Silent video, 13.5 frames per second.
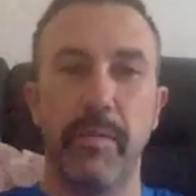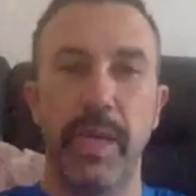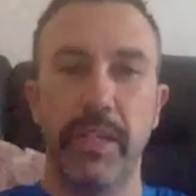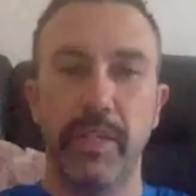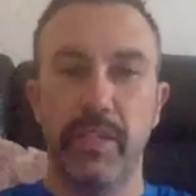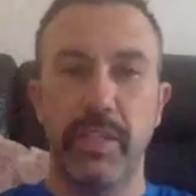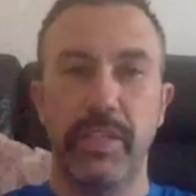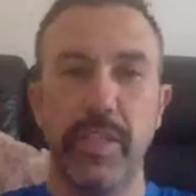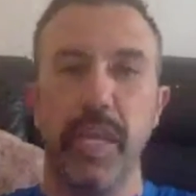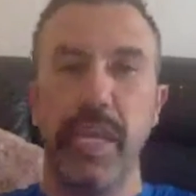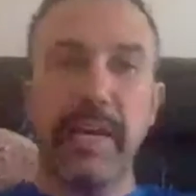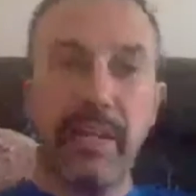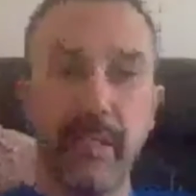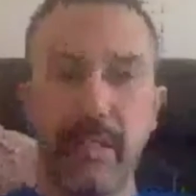Actually
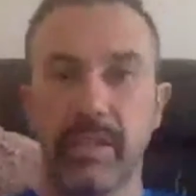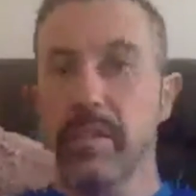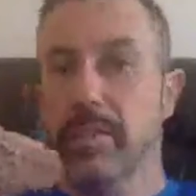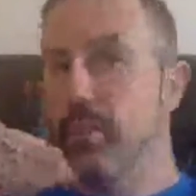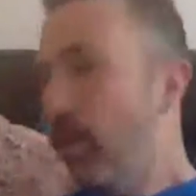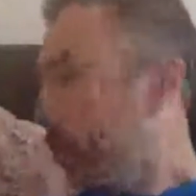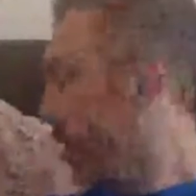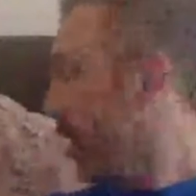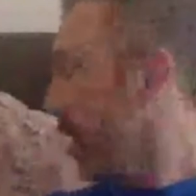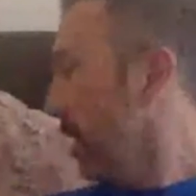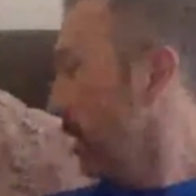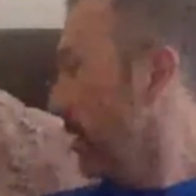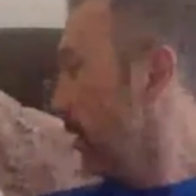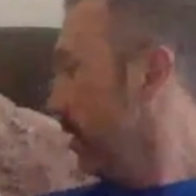six. Roxy,
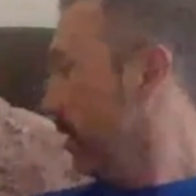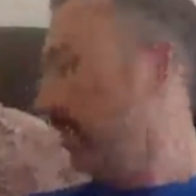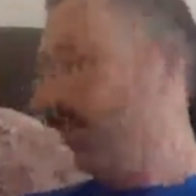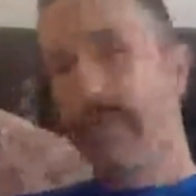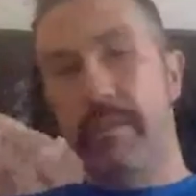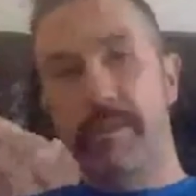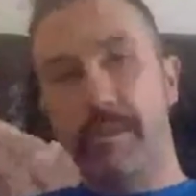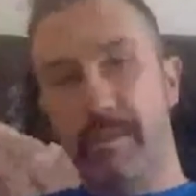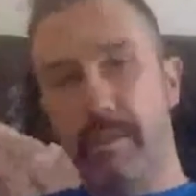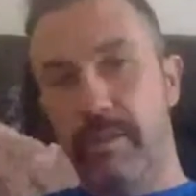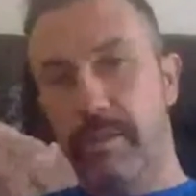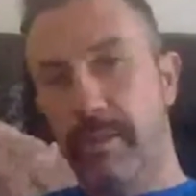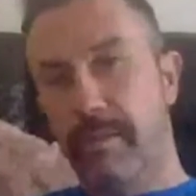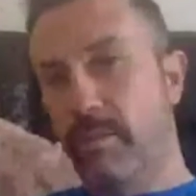
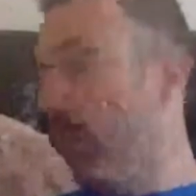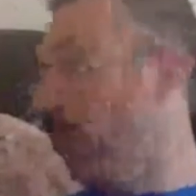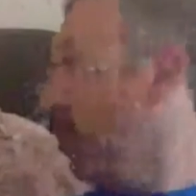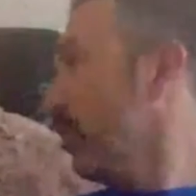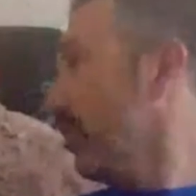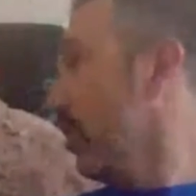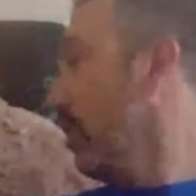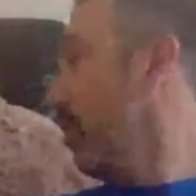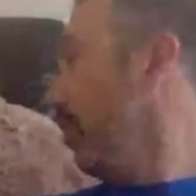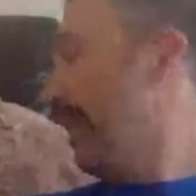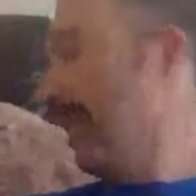watch. Pay